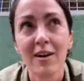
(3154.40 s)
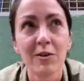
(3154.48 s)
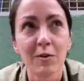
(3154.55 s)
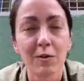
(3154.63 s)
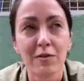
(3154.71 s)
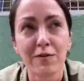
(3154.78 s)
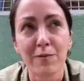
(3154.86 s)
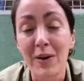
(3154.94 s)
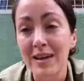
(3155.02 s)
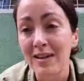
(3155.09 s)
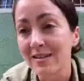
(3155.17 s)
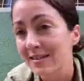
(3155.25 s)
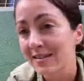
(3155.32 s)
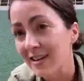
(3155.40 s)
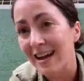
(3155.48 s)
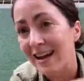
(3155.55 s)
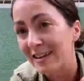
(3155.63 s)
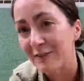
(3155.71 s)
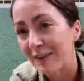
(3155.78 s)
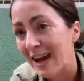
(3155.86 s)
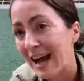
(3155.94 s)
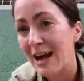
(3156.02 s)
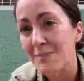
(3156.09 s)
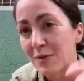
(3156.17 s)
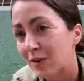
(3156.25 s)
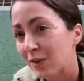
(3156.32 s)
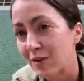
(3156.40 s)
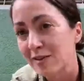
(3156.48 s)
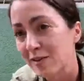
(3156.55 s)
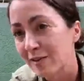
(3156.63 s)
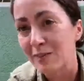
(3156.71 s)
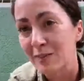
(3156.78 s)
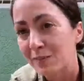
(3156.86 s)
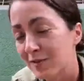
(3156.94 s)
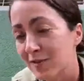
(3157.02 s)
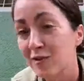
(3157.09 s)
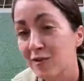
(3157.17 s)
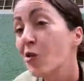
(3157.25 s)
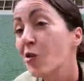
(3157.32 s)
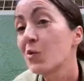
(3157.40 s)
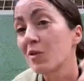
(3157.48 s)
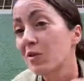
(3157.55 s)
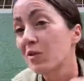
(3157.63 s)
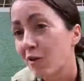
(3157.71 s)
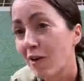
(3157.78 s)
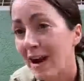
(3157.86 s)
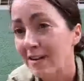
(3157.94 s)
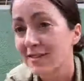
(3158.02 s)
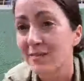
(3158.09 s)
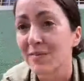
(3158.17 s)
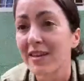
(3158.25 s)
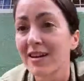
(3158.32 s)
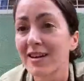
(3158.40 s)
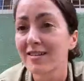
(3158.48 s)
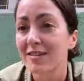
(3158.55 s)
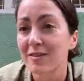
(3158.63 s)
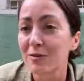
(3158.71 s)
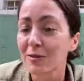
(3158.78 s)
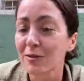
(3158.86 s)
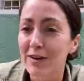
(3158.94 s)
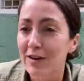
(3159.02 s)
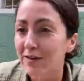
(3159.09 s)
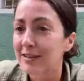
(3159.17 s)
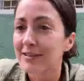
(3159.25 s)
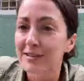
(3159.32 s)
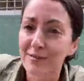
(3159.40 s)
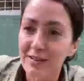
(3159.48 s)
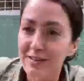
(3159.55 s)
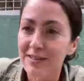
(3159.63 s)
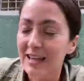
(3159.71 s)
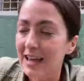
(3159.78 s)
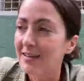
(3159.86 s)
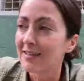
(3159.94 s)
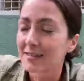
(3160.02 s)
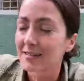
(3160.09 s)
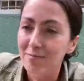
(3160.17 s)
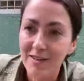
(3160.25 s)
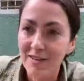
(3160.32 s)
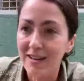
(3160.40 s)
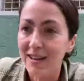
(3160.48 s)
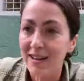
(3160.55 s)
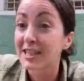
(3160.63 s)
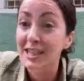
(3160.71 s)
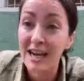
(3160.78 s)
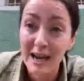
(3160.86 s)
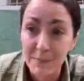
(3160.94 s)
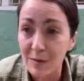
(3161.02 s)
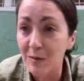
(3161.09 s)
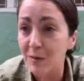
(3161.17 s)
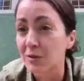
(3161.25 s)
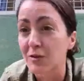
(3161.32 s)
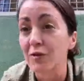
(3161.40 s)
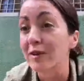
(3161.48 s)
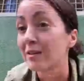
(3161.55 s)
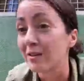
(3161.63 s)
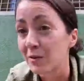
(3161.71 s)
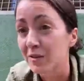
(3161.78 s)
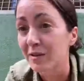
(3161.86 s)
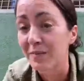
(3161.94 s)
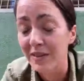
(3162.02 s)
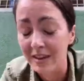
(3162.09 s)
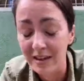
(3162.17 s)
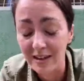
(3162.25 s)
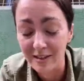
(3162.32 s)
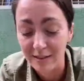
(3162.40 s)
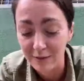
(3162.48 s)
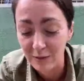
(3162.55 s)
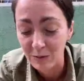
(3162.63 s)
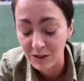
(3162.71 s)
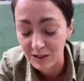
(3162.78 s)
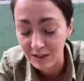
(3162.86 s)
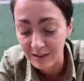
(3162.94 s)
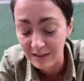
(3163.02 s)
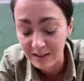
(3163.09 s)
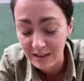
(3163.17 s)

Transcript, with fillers: sort of basic kind of hammer that's a stone to crack something to a very sophisticated sledgehammer or drill or something in the future.